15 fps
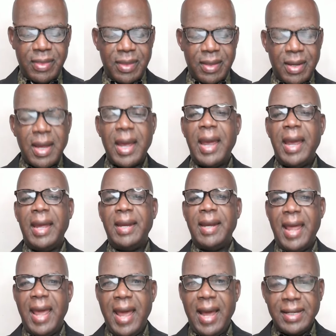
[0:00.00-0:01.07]
And
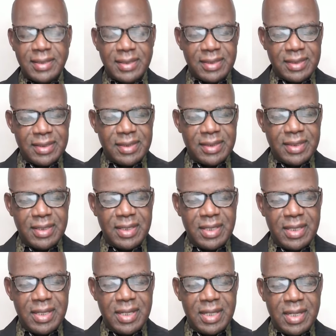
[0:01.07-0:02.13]
next,
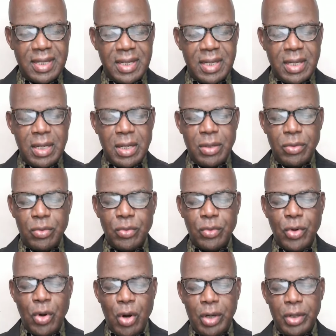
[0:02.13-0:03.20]
do
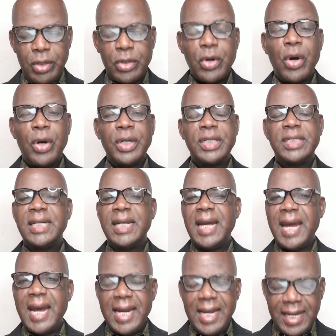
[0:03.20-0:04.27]
not touch
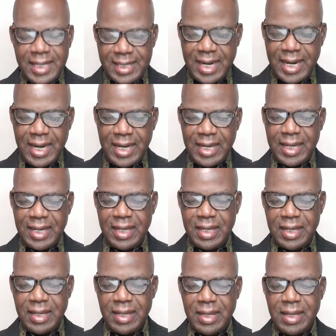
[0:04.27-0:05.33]
anything
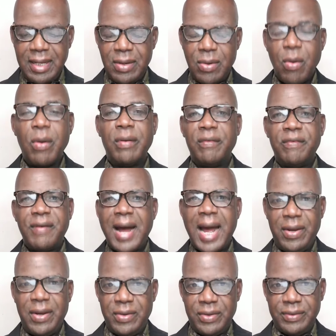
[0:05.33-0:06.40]
on fire.